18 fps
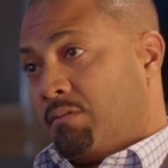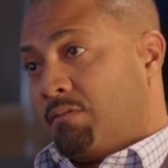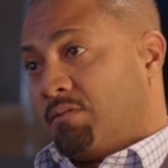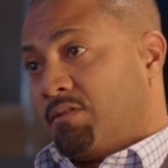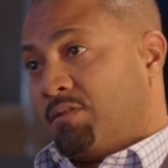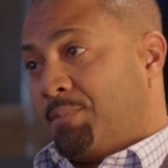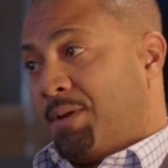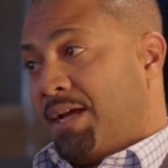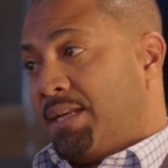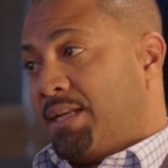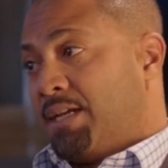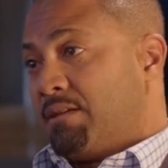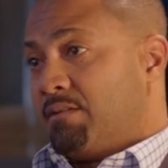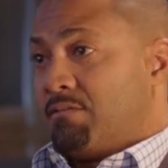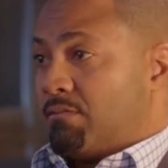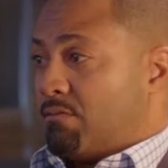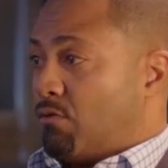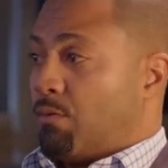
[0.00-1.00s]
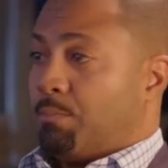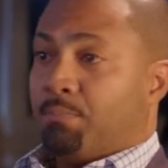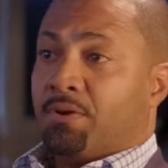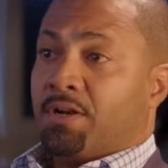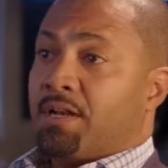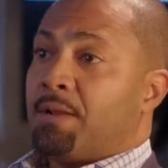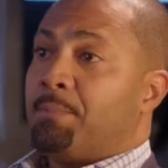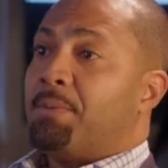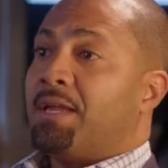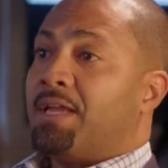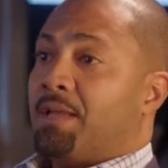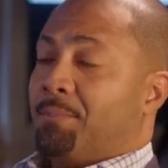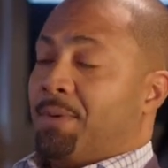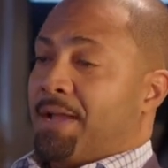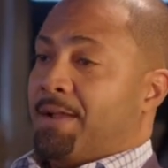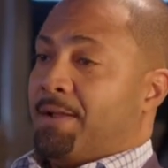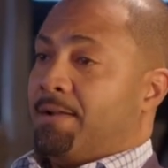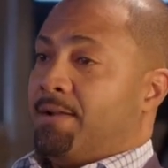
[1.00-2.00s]
Spend it or put in a piggy
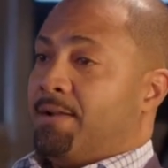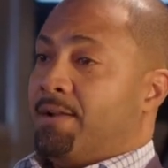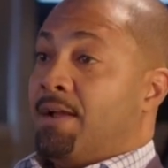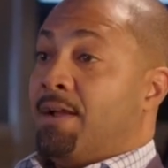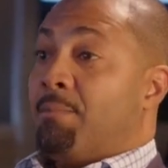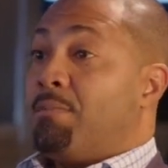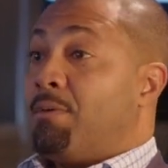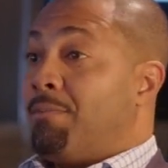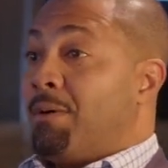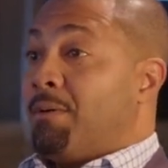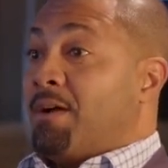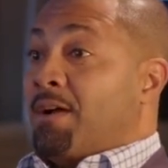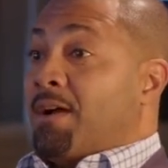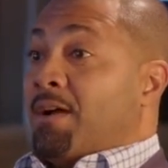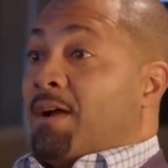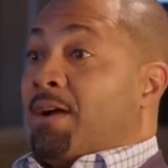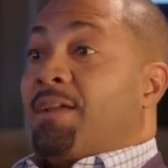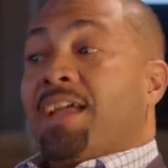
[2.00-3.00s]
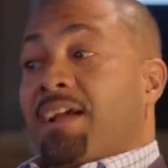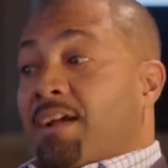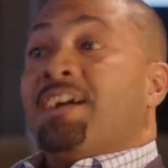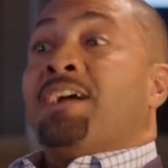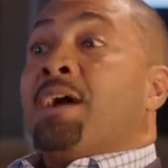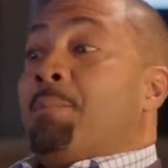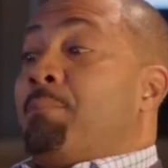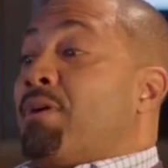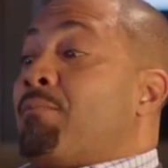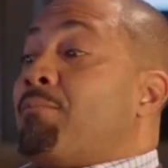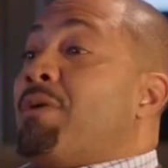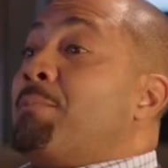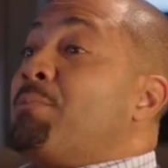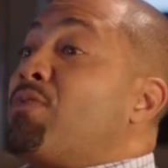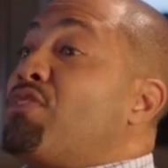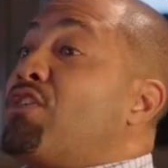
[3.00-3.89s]
bank. What's but more fun? Yeah, but remember,